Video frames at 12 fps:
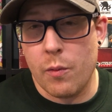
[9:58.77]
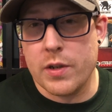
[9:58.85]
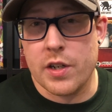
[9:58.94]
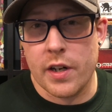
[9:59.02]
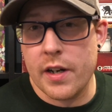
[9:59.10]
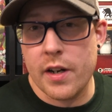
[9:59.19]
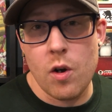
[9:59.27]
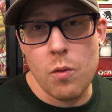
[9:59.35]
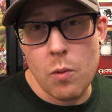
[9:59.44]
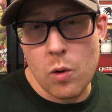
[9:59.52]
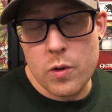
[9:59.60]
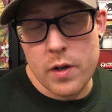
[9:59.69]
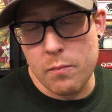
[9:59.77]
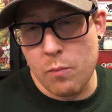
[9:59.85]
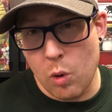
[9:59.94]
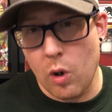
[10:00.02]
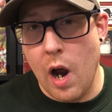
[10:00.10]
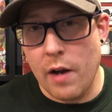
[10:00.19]
which you're going to go
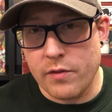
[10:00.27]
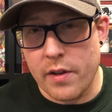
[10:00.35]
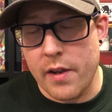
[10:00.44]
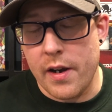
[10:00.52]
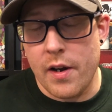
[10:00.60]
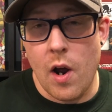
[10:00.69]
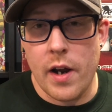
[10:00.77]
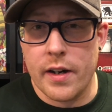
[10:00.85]
more often than not.